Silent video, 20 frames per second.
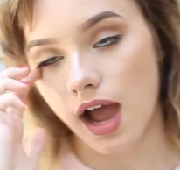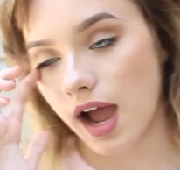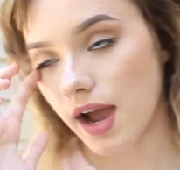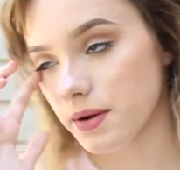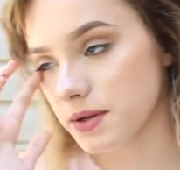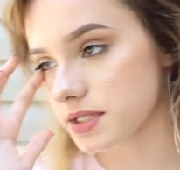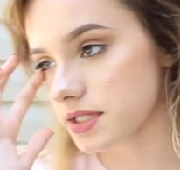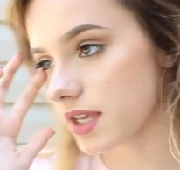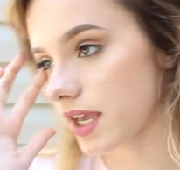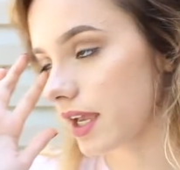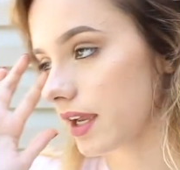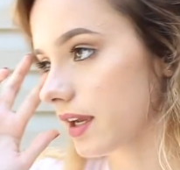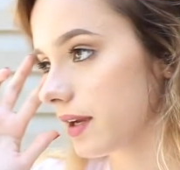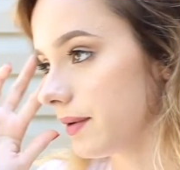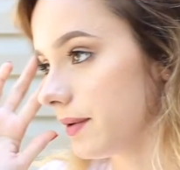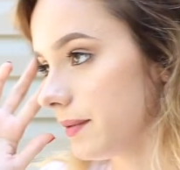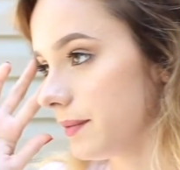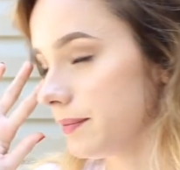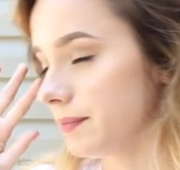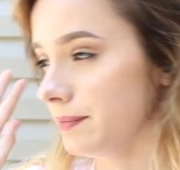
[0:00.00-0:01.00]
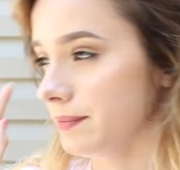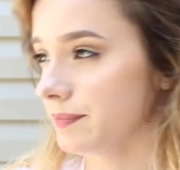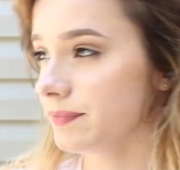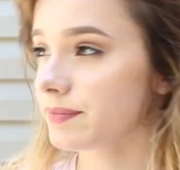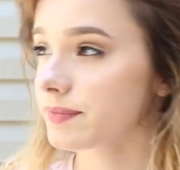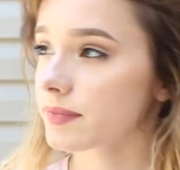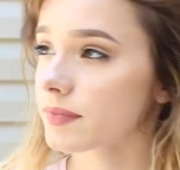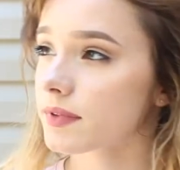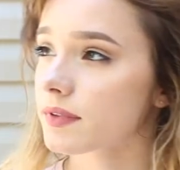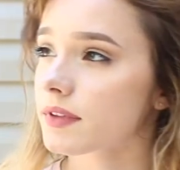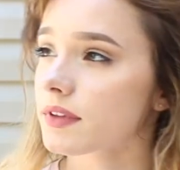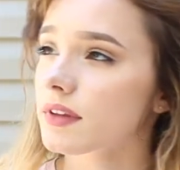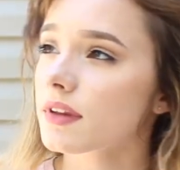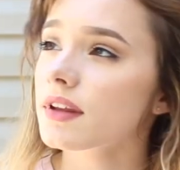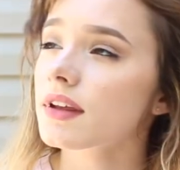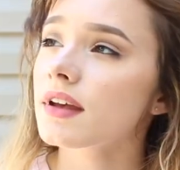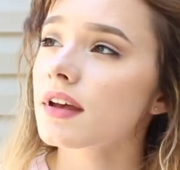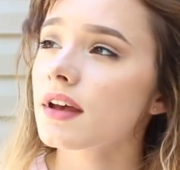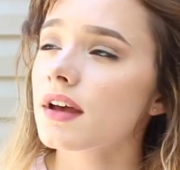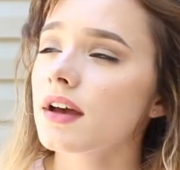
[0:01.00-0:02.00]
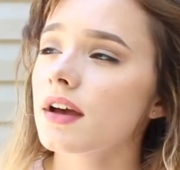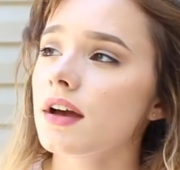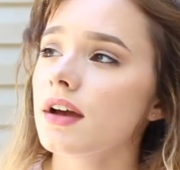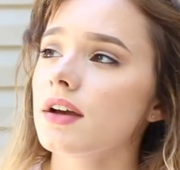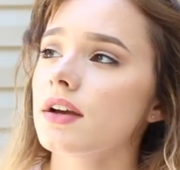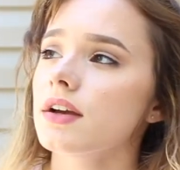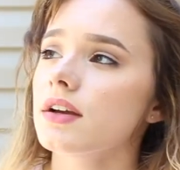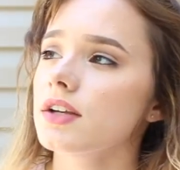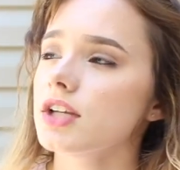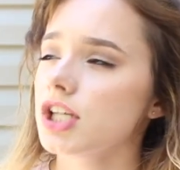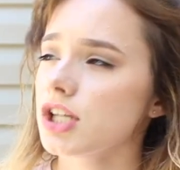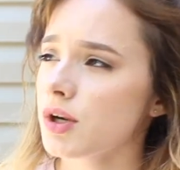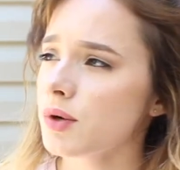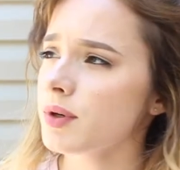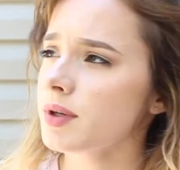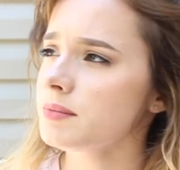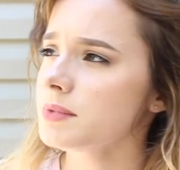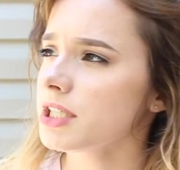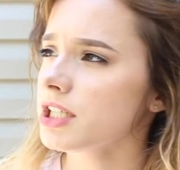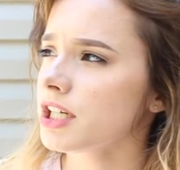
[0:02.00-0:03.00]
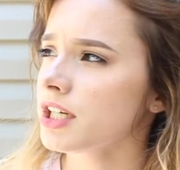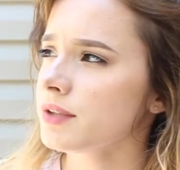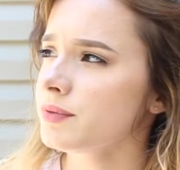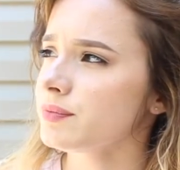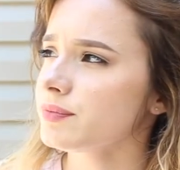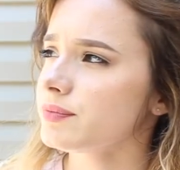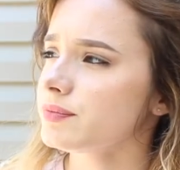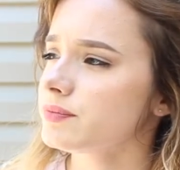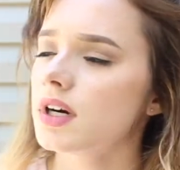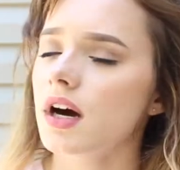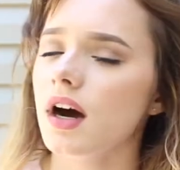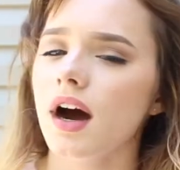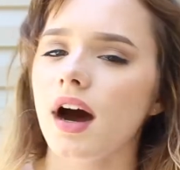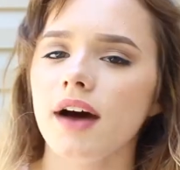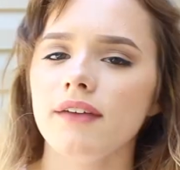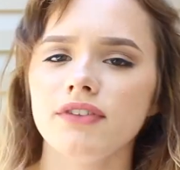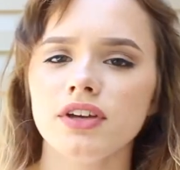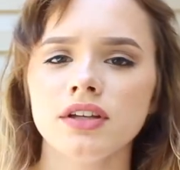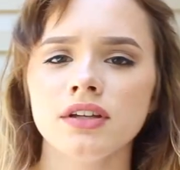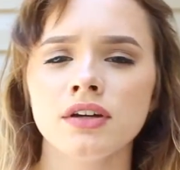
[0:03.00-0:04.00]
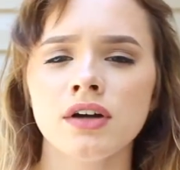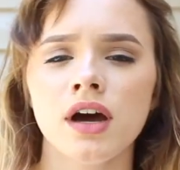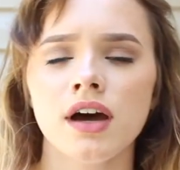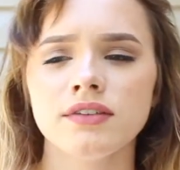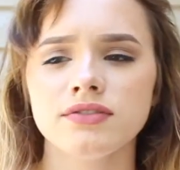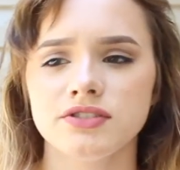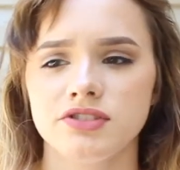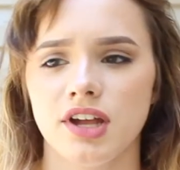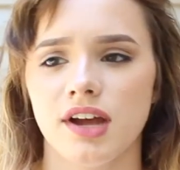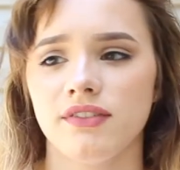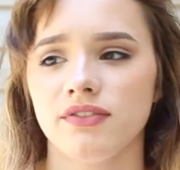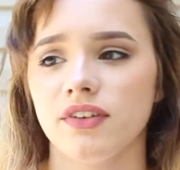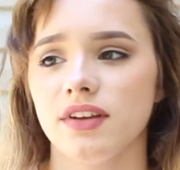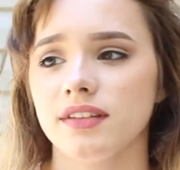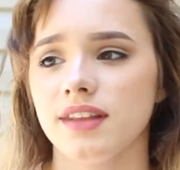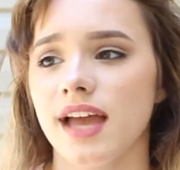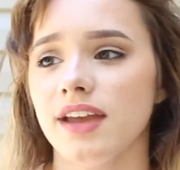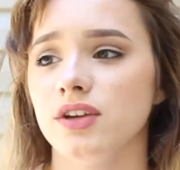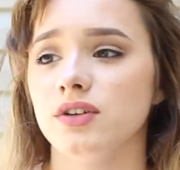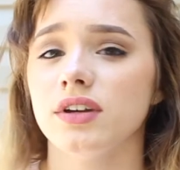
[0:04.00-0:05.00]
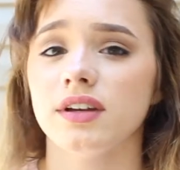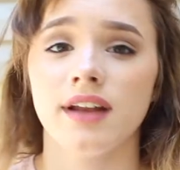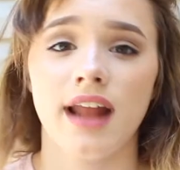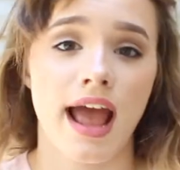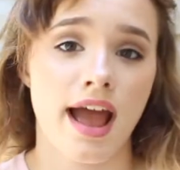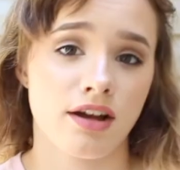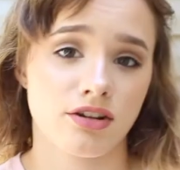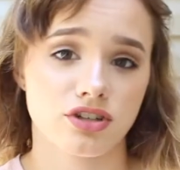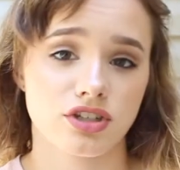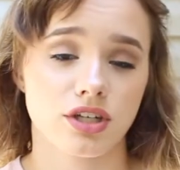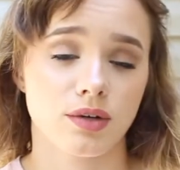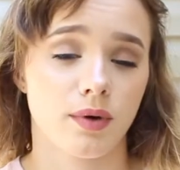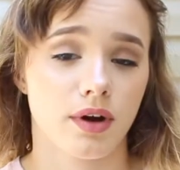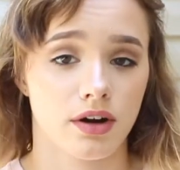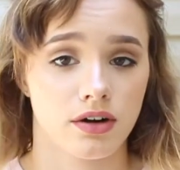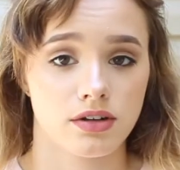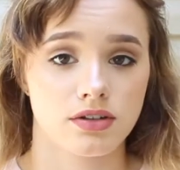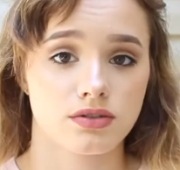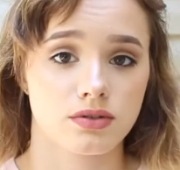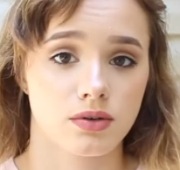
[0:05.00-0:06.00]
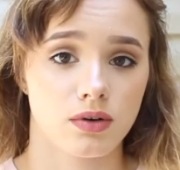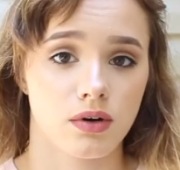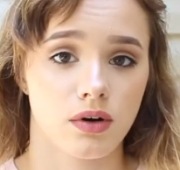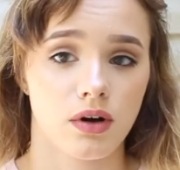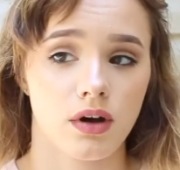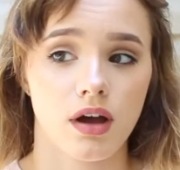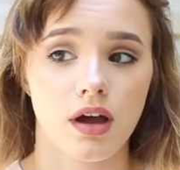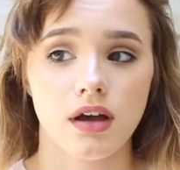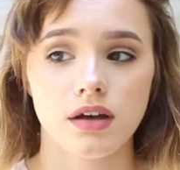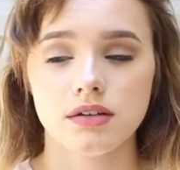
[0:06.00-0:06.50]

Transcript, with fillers: I was like, hmm, you know what would be good? A video of stuff that you can actually wear to school.